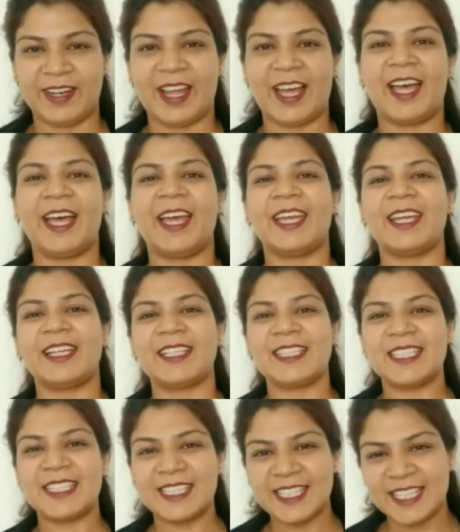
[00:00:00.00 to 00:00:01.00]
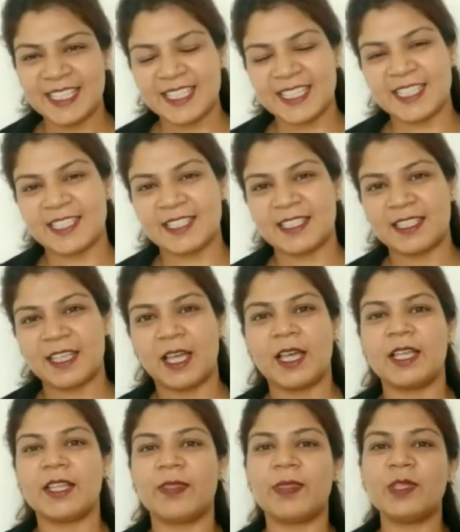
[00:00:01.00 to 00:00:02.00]
Right. Six.
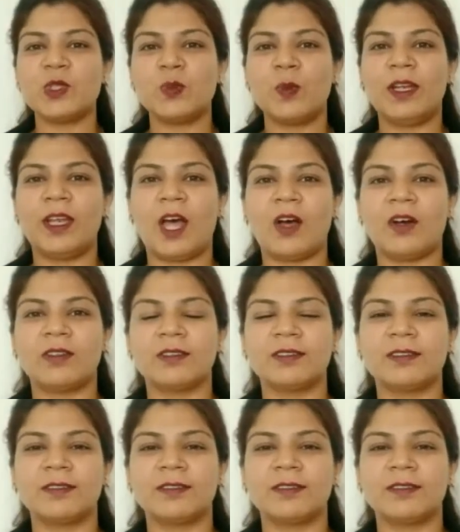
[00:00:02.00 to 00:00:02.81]
This one now.